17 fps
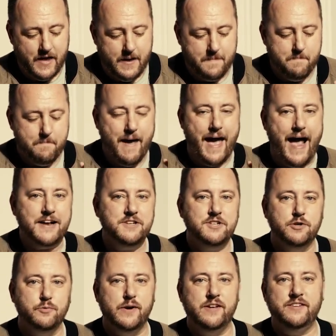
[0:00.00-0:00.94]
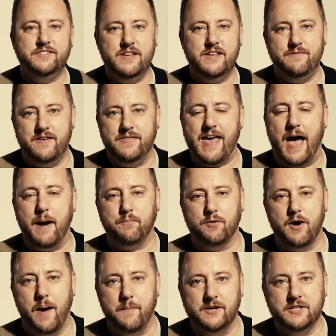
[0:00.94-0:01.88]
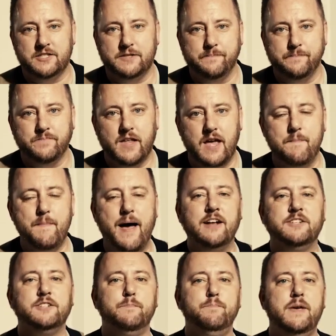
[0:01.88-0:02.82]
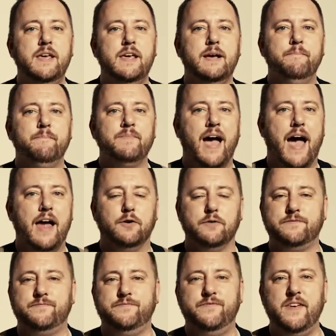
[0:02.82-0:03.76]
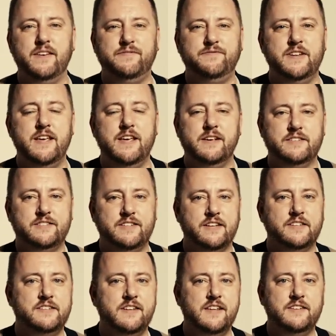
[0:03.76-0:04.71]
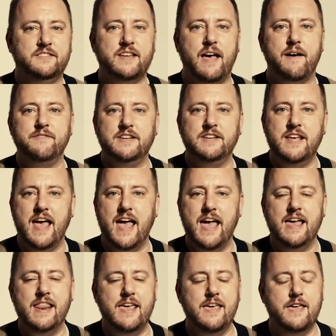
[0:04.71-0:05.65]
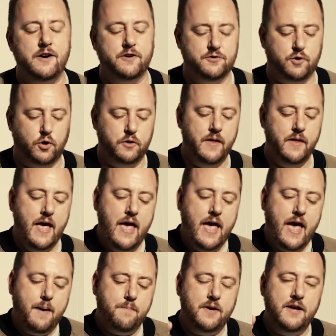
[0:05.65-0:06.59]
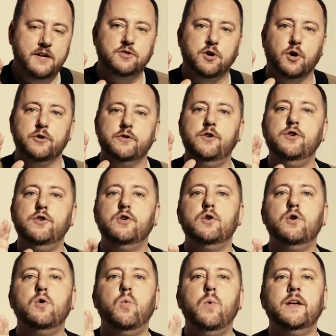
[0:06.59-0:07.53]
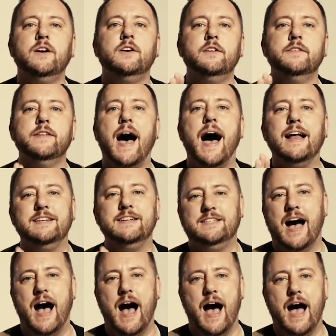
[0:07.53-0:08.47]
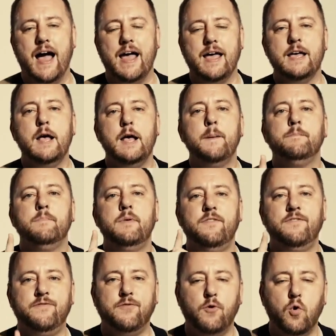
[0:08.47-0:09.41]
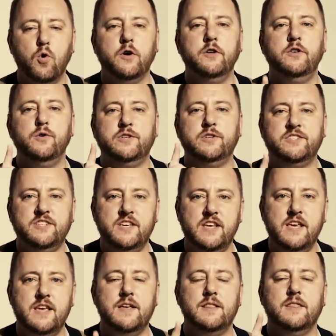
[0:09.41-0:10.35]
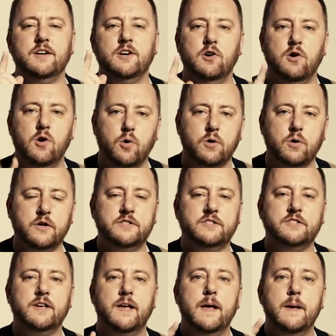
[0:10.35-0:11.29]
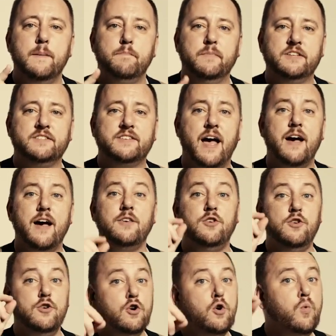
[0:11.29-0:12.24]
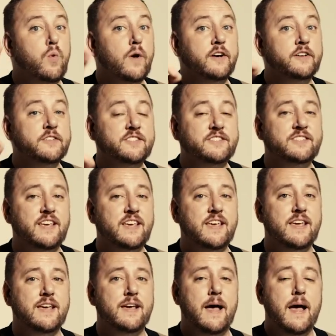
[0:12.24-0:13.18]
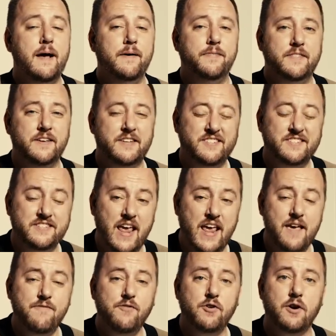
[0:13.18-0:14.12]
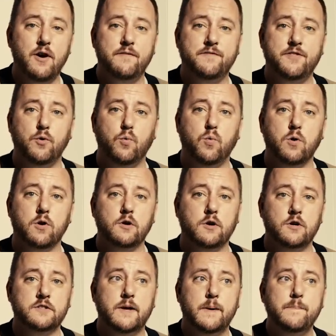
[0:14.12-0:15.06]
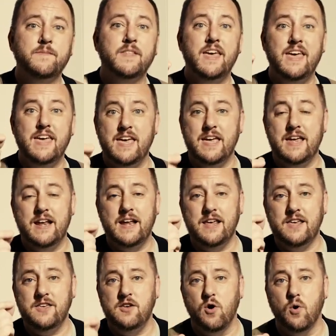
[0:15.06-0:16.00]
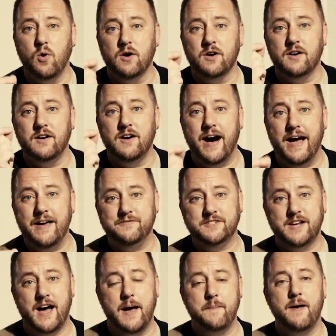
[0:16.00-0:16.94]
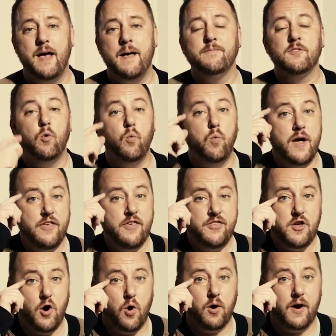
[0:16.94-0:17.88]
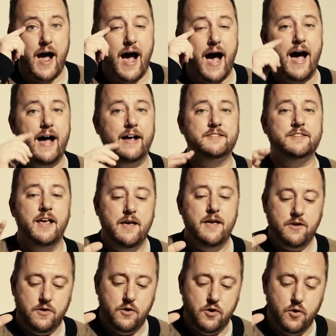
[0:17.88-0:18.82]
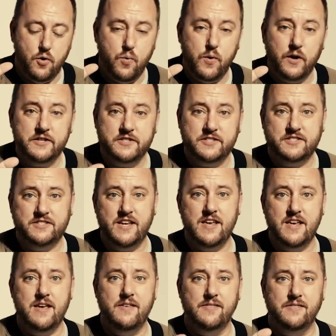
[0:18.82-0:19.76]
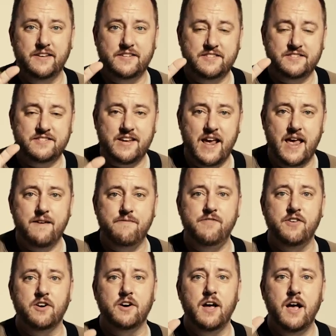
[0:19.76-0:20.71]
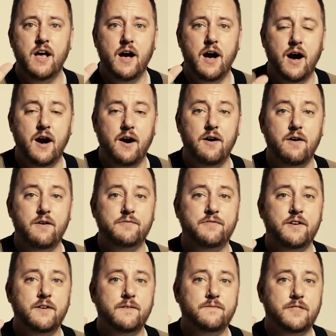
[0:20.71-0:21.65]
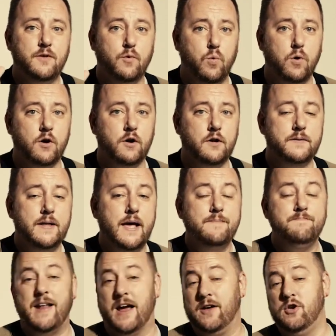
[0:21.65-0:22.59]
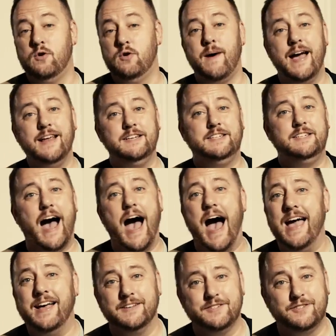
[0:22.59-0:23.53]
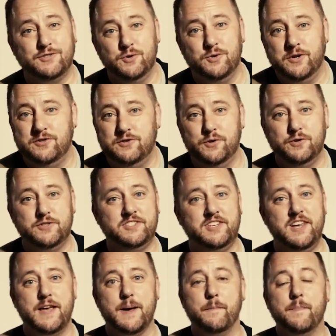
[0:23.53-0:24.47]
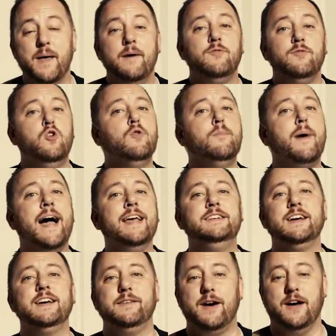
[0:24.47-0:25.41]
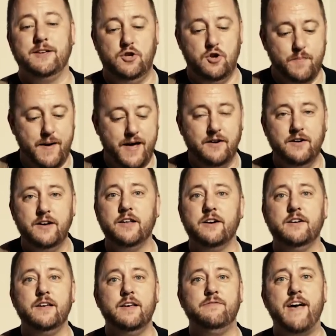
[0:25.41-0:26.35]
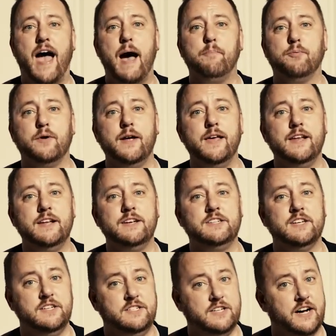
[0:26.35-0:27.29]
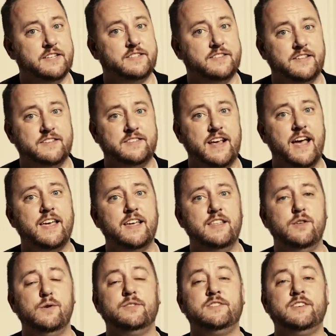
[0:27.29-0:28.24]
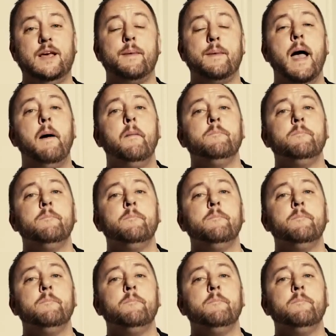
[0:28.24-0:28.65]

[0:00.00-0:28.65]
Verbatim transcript: imagine receiving that promise. Imagine being, I don't know, 50, 60, 70, 80 years old and being told, You will not die before you see the Lord's Messiah. You will see the Savior of the world in your lifetime. With your eyes, you will see the Savior of the world. Now you might die as soon as you see him. You might like you may literally evaporate into dust the second you see him.